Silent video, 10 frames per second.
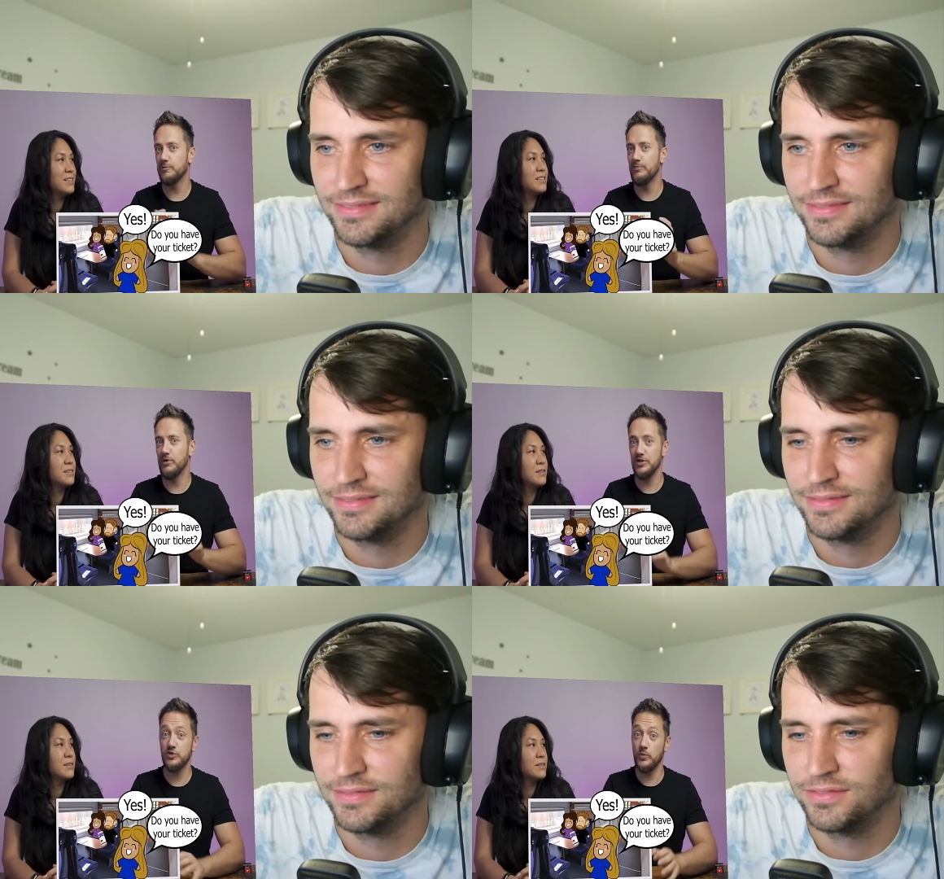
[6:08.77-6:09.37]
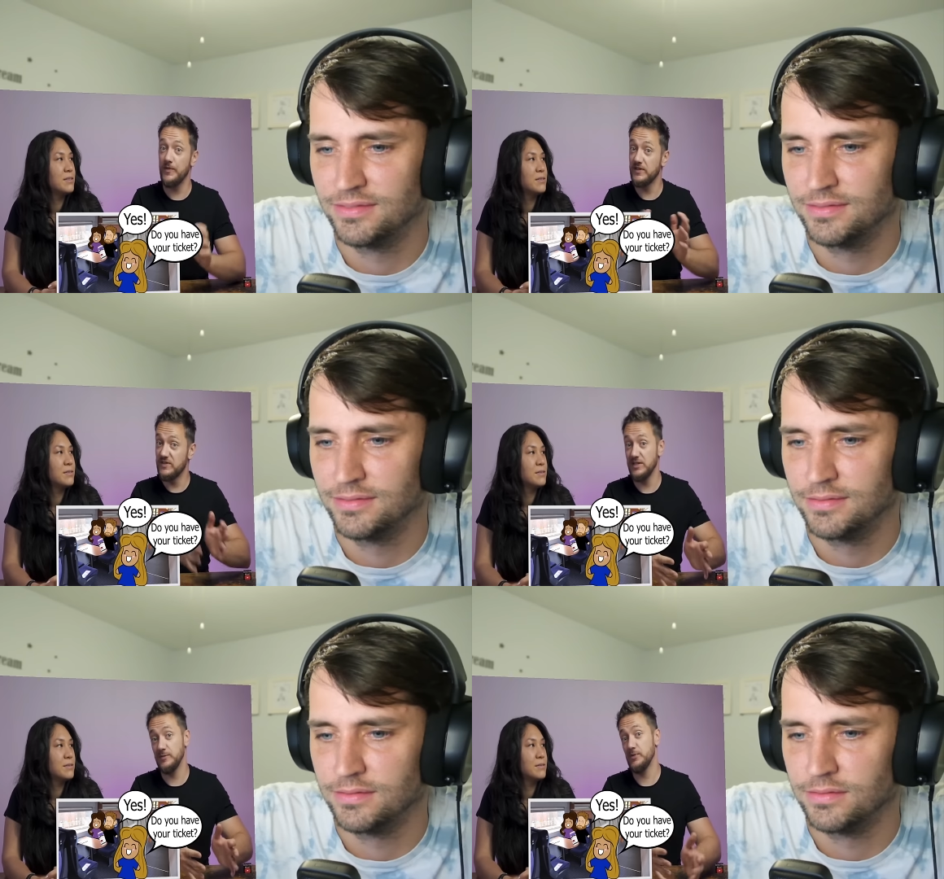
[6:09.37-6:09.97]
Speaker 1: proportion with the
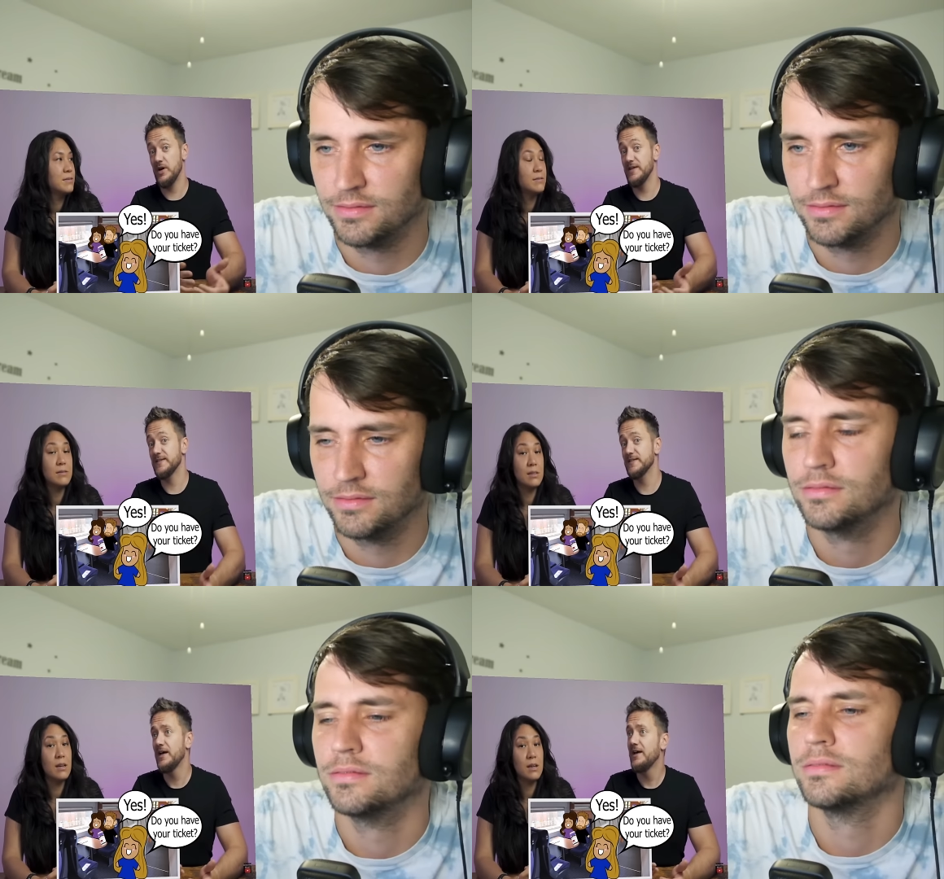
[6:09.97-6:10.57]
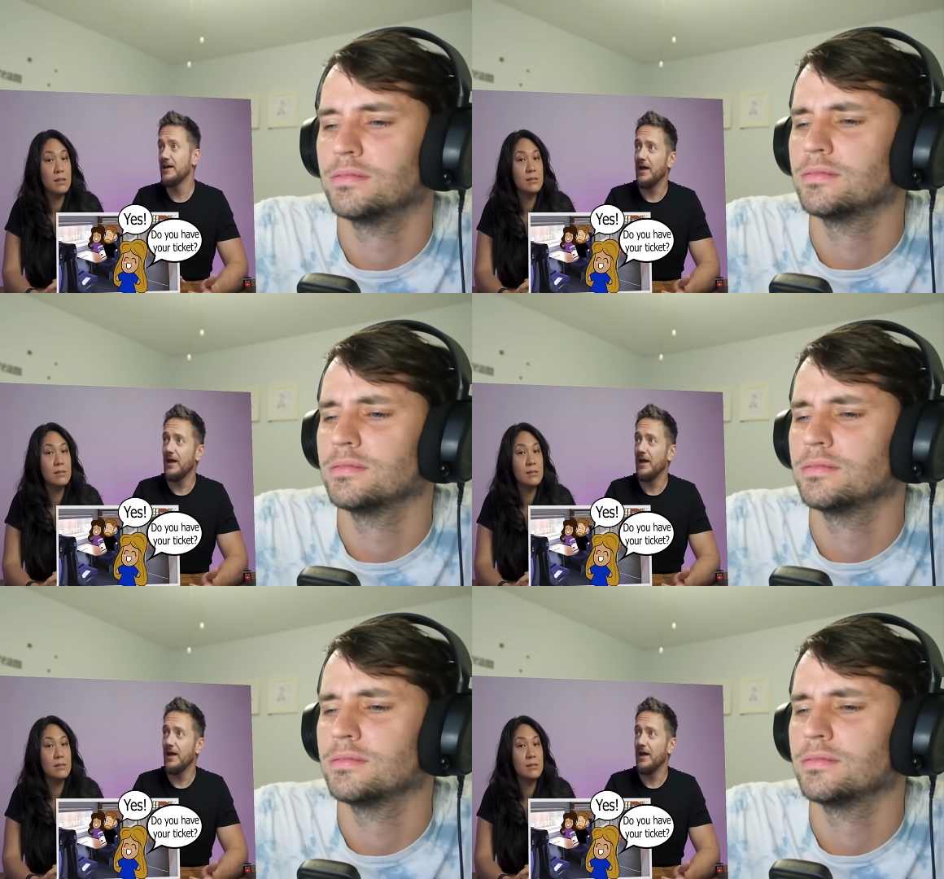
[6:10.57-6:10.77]
ticket prices. Yeah.